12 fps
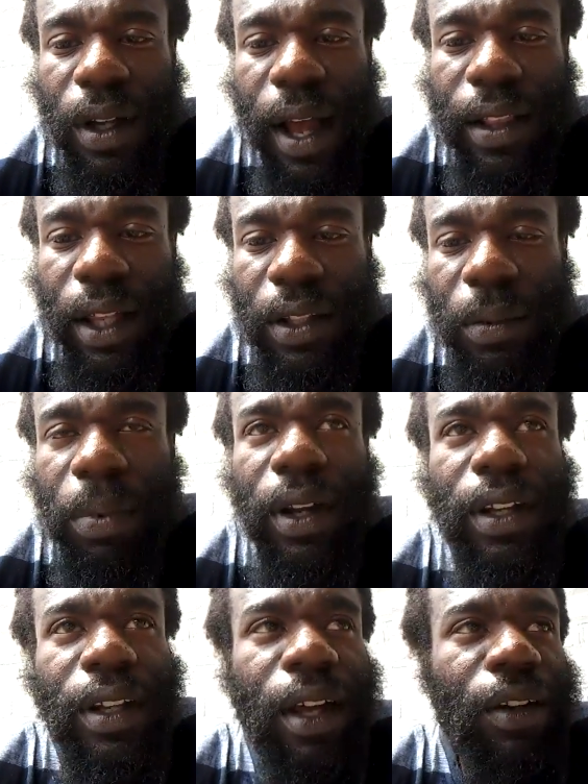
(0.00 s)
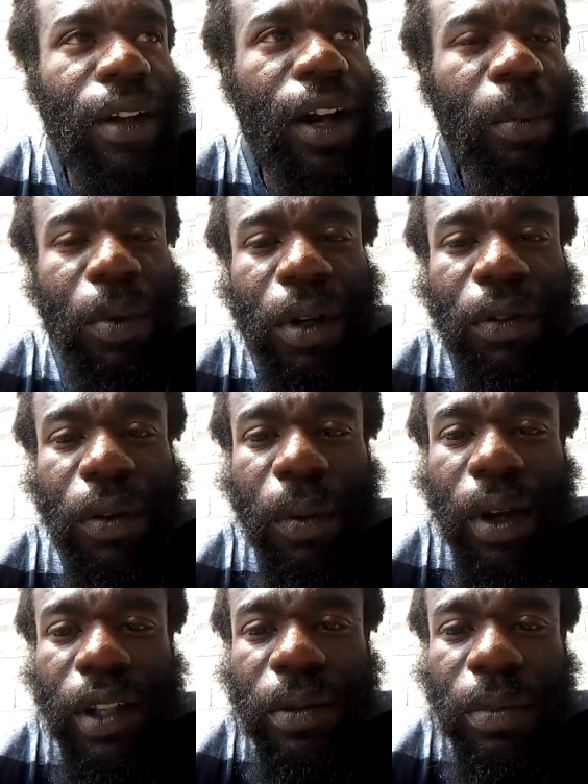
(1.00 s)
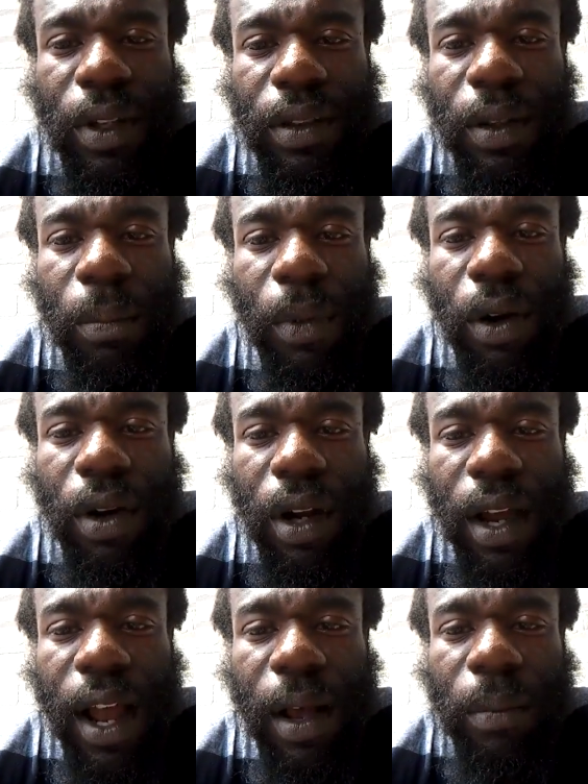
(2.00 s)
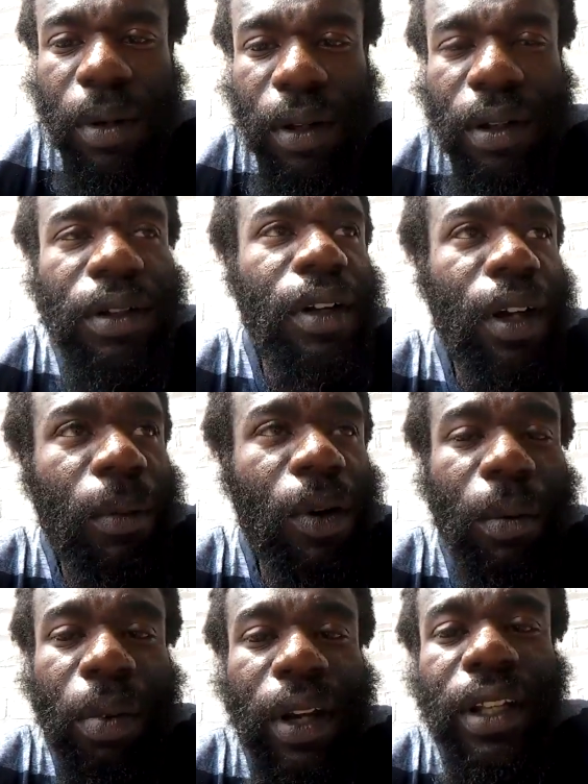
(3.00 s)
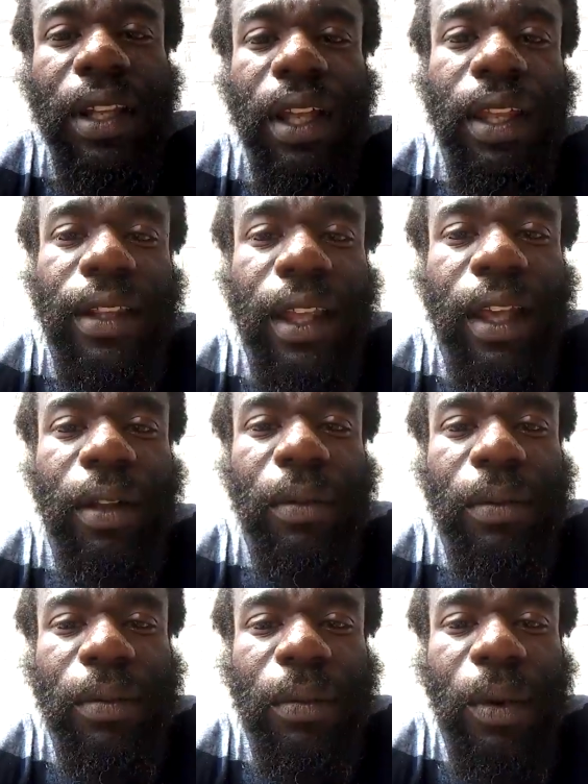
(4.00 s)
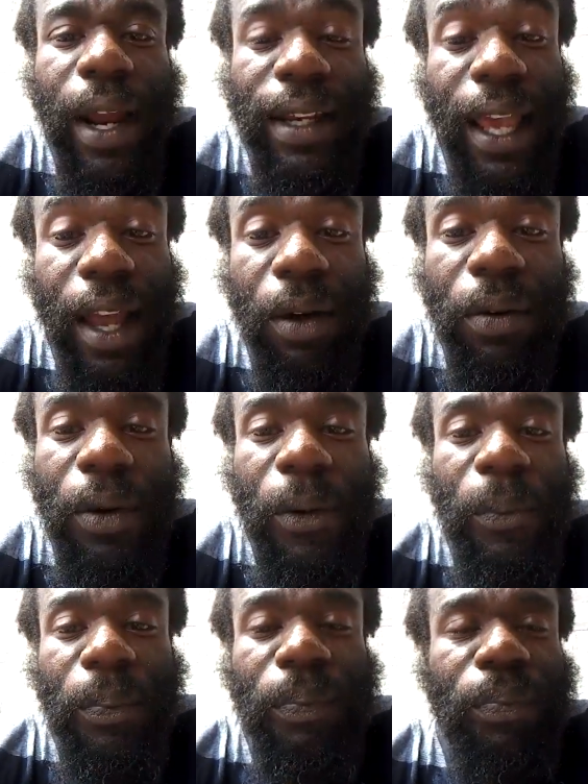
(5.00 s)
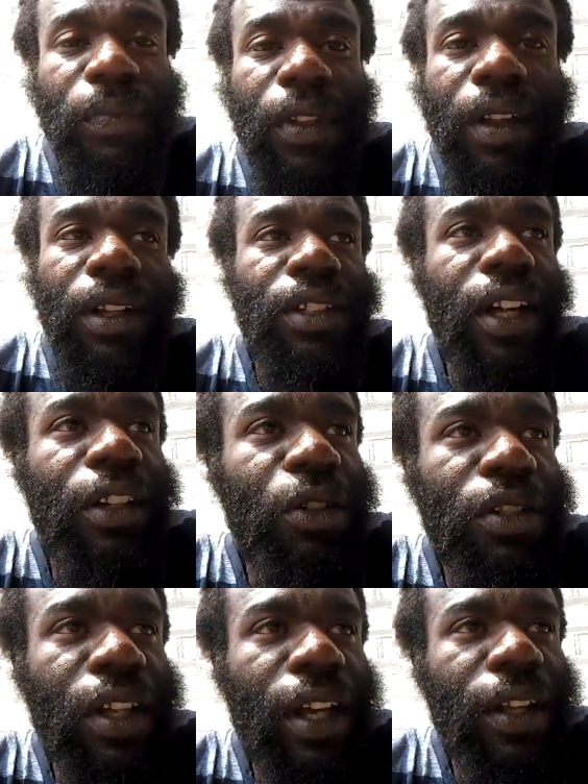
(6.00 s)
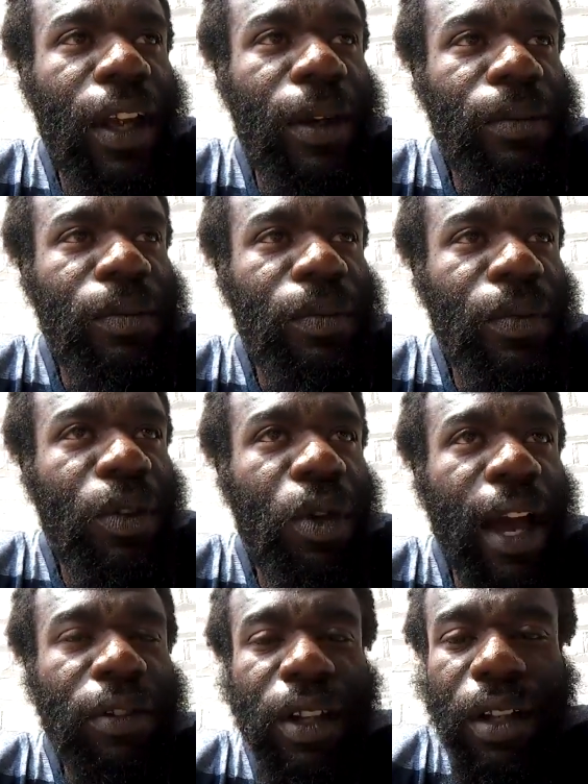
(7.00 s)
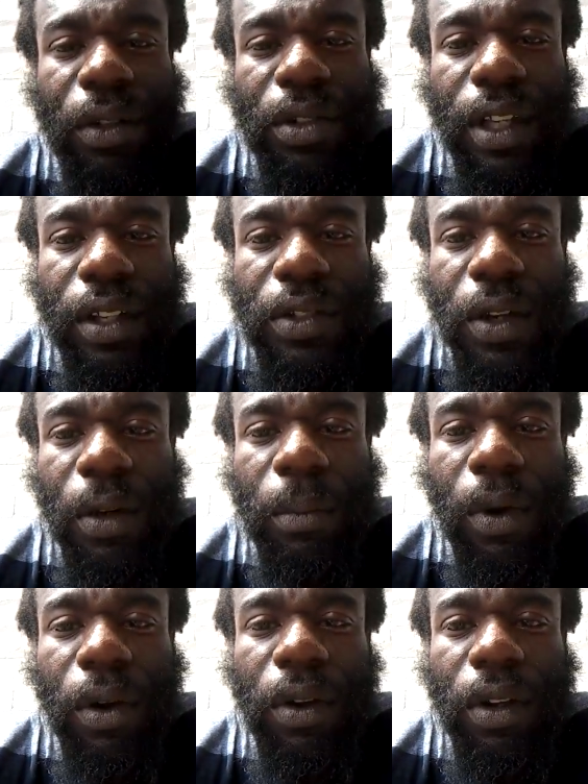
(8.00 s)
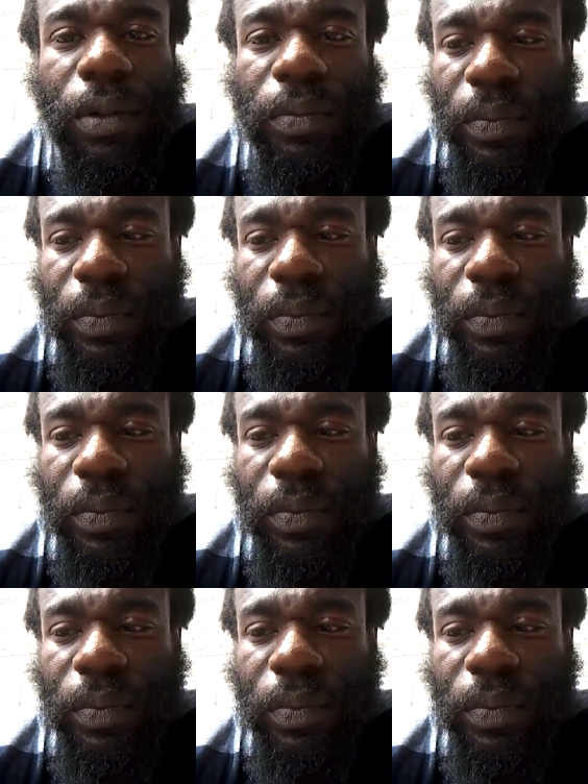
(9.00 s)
I like to break it down a couple different ways. But the Merkaba, I'm going to break it down like that right now. And to understand that, you have to understand the term Merk.